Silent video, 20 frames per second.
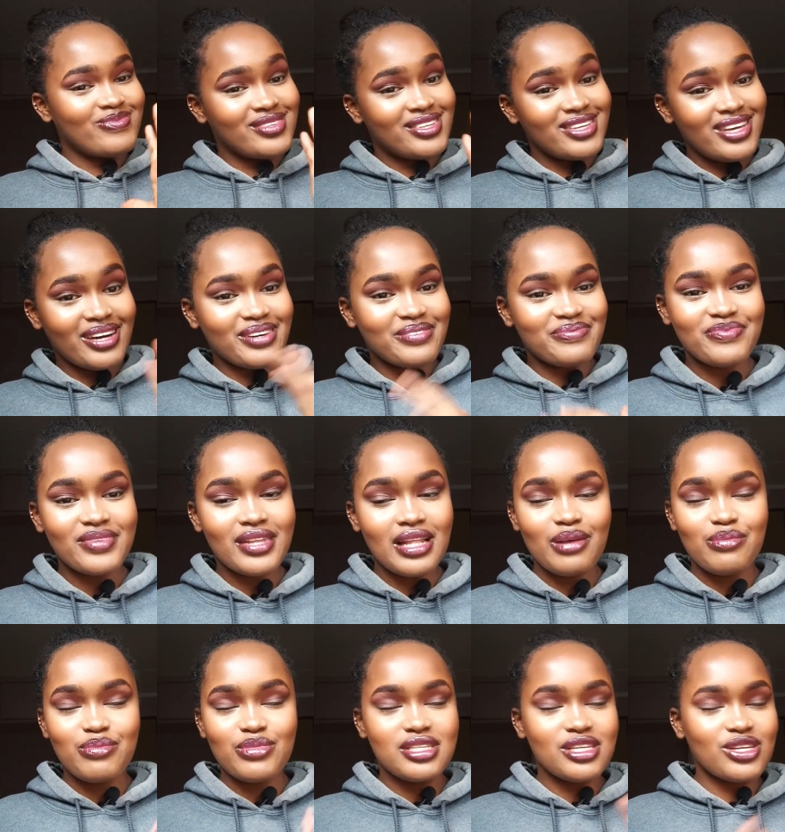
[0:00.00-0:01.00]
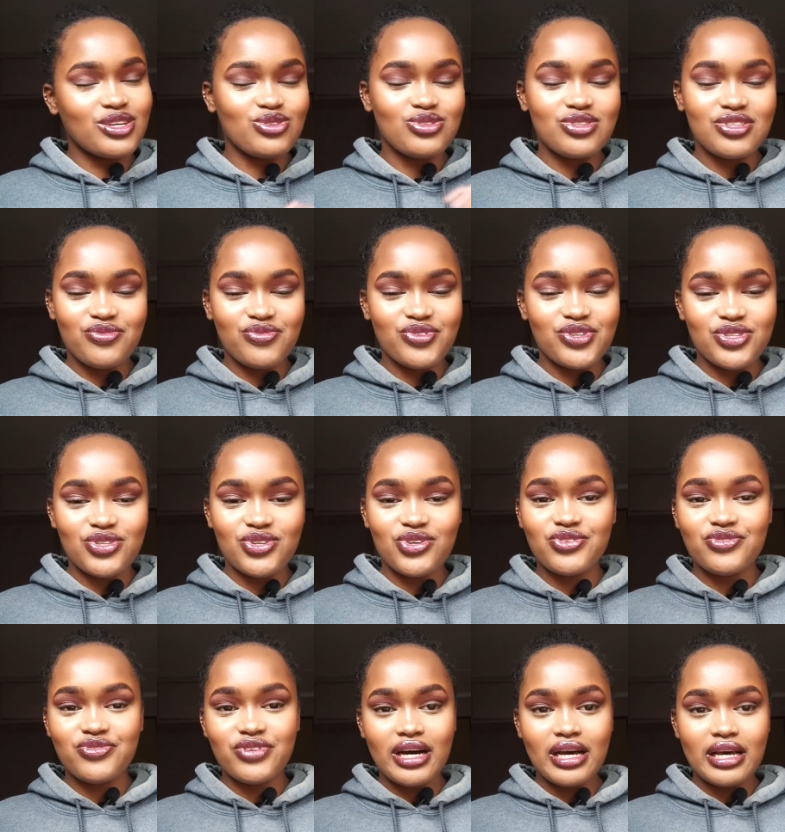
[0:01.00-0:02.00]
yeah, let me take you to the voice
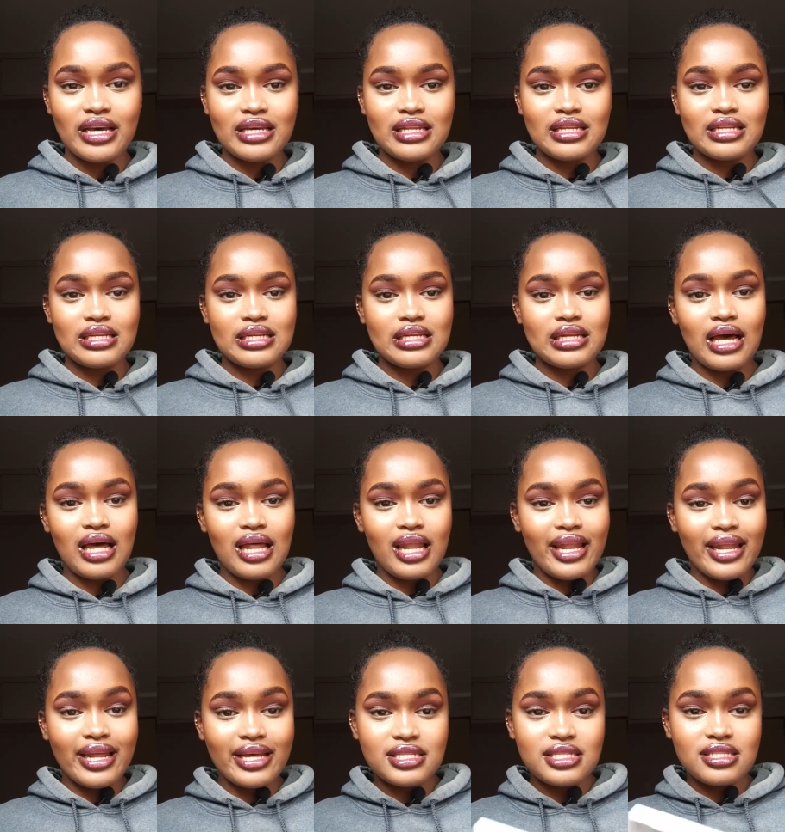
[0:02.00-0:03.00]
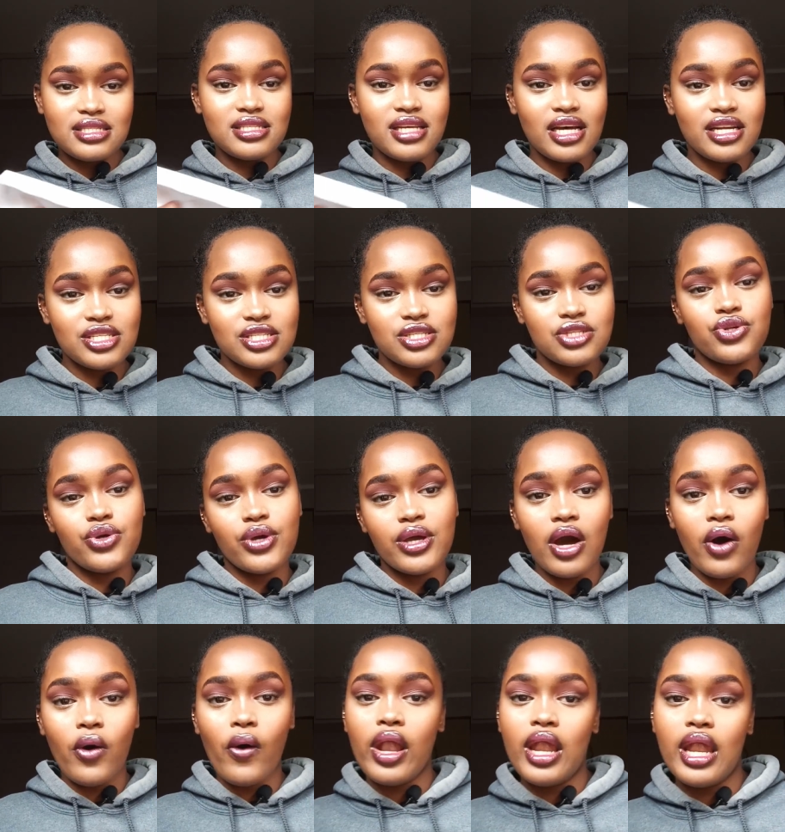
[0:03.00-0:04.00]
over and let's start doing our